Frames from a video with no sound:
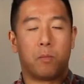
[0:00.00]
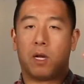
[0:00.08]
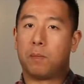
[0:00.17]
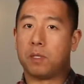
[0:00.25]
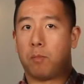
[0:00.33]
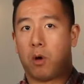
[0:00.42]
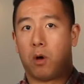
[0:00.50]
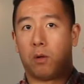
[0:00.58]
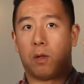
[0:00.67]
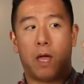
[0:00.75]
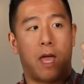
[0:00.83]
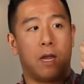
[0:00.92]
becomes a
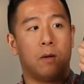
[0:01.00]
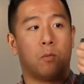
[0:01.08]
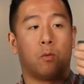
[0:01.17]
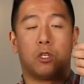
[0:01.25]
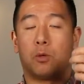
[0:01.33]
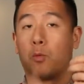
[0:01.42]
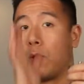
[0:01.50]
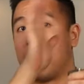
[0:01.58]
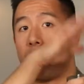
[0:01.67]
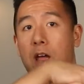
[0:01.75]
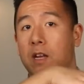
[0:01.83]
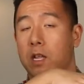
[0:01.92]
ball head,
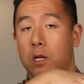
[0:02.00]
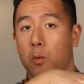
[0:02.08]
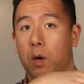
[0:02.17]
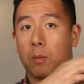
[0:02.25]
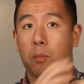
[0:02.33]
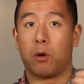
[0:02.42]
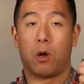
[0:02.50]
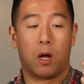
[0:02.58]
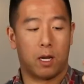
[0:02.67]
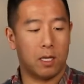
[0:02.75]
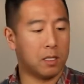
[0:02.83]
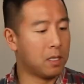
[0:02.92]
whatever head that you want to put
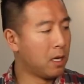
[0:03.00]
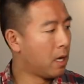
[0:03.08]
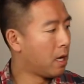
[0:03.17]
on it.